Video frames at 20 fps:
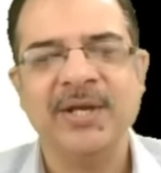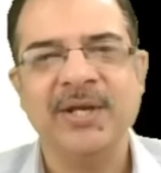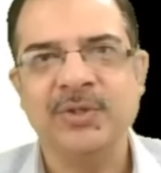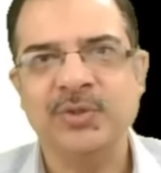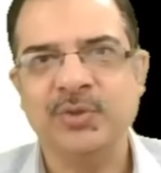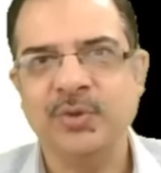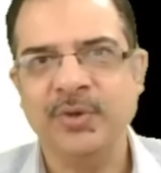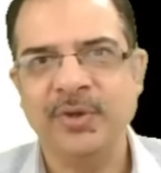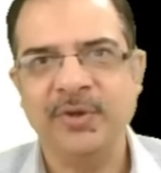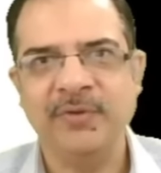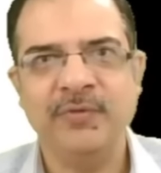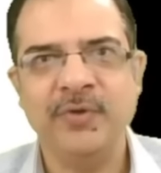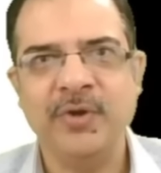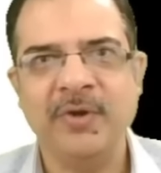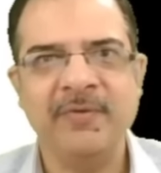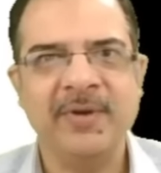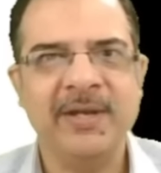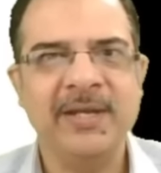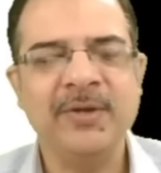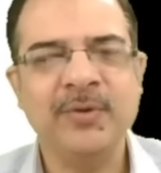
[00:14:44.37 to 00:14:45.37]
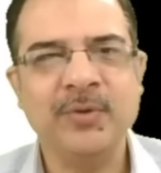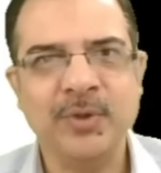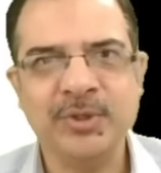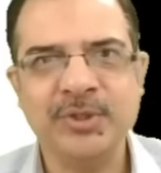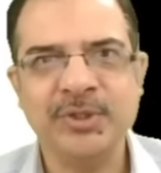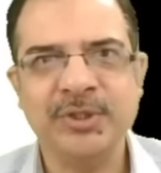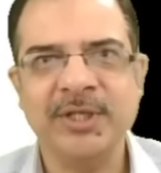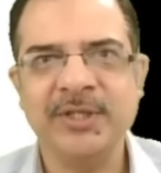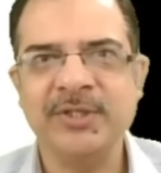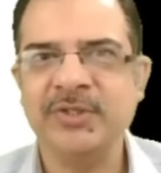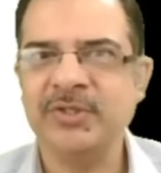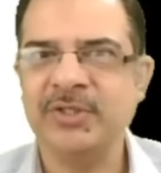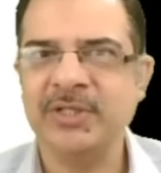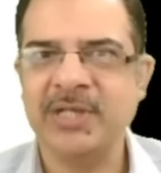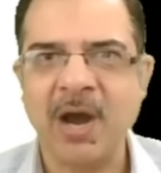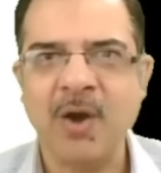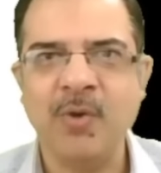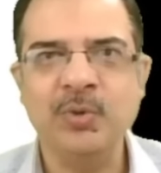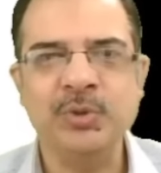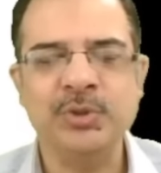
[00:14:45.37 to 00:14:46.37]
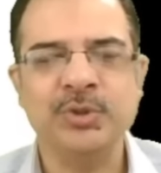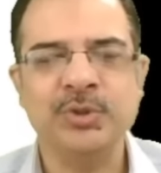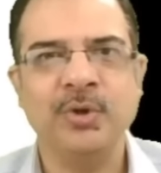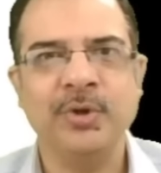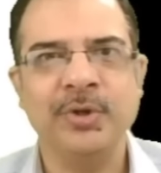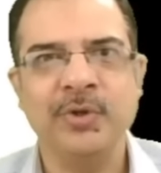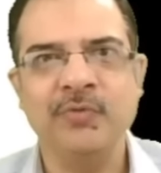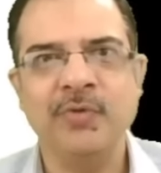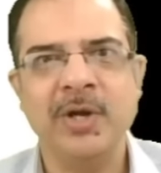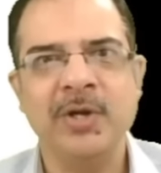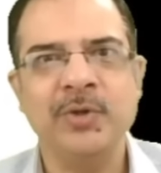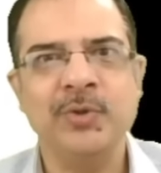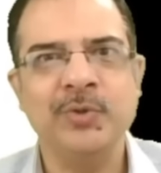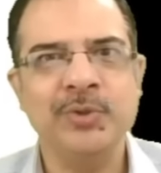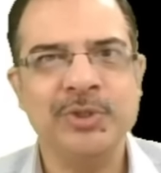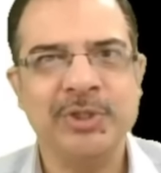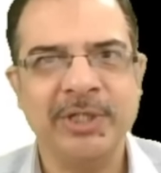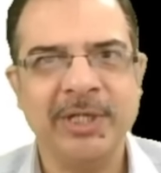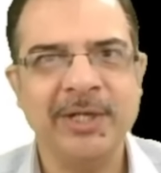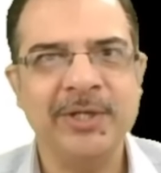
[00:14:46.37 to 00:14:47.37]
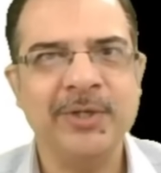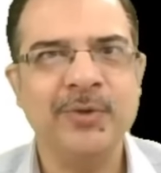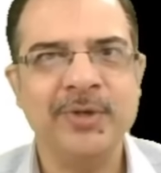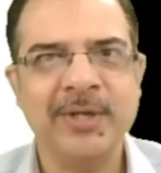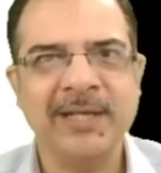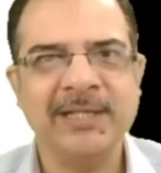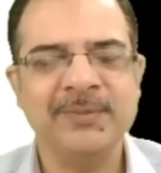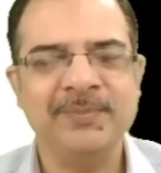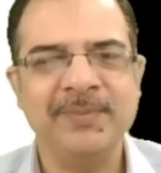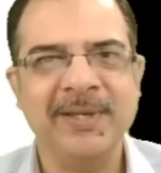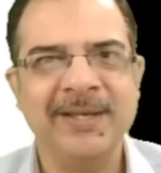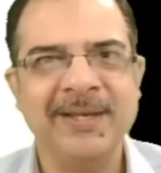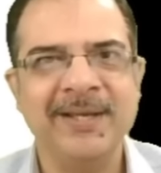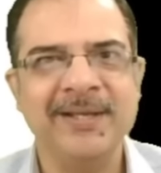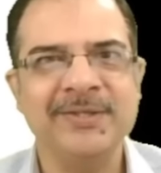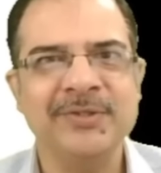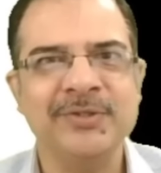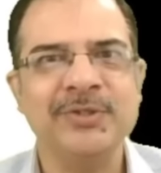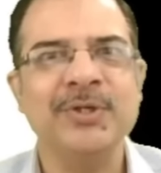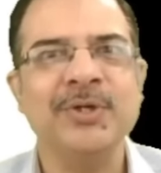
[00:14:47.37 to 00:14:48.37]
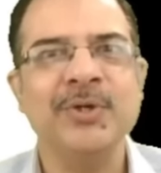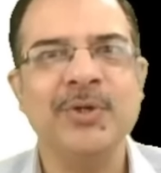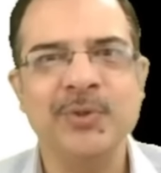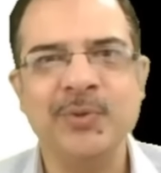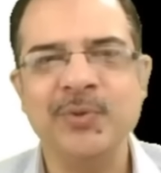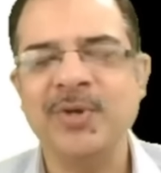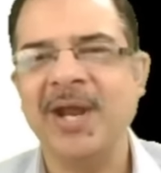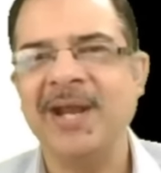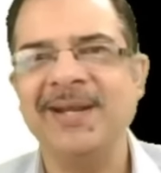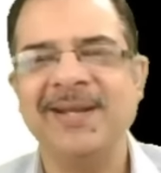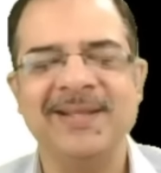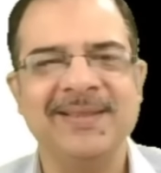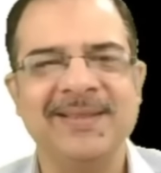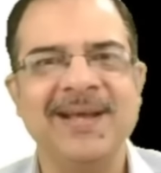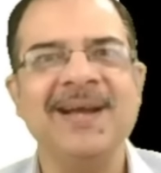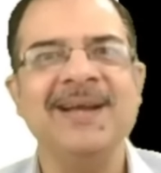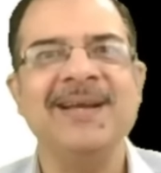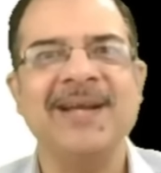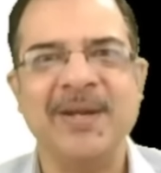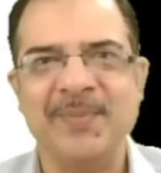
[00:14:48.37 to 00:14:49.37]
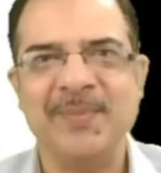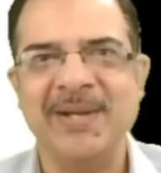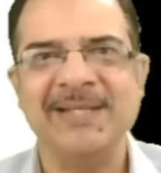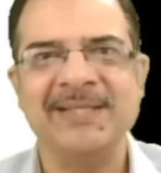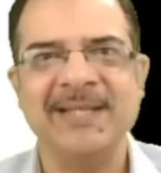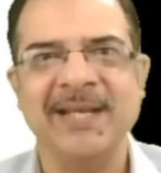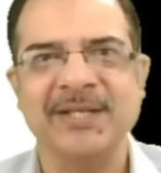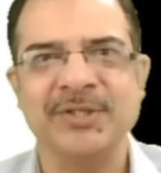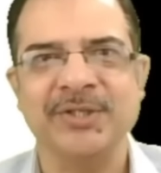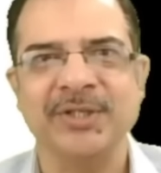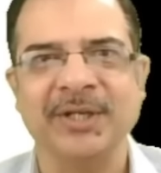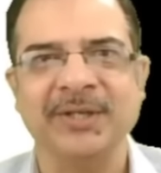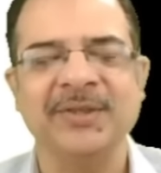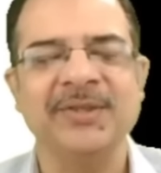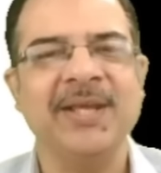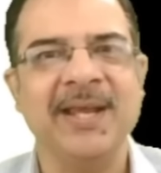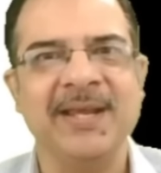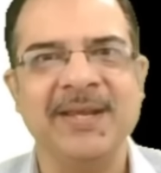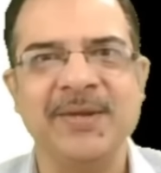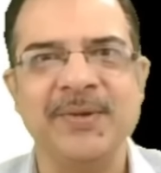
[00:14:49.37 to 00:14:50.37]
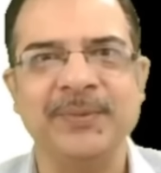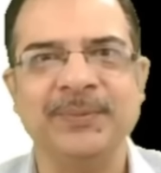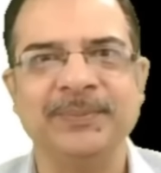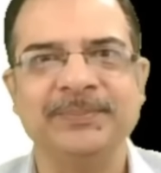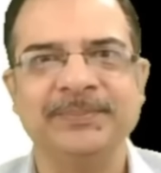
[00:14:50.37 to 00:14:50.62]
So if you have any questions, doubts, or you want to share your experience, do write in the comment section. Thank you.